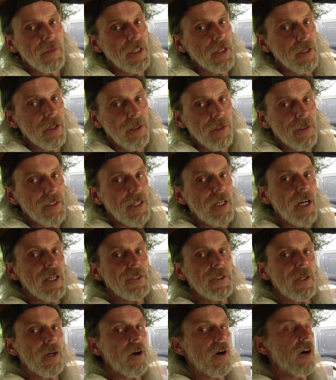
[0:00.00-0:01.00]
You know, you
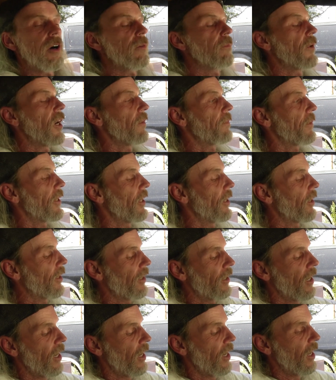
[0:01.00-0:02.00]
got your arm up
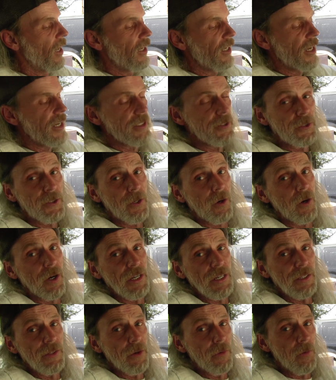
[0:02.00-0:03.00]
here,
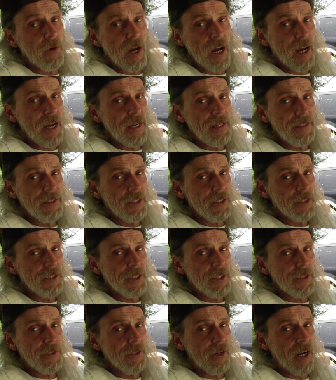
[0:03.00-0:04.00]
enjoying the ride, and you're
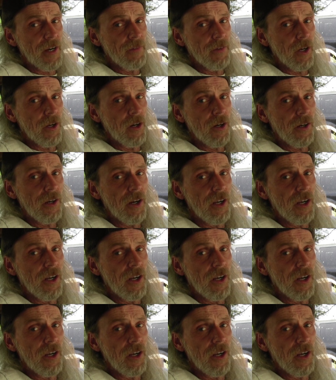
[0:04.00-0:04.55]
just driving along.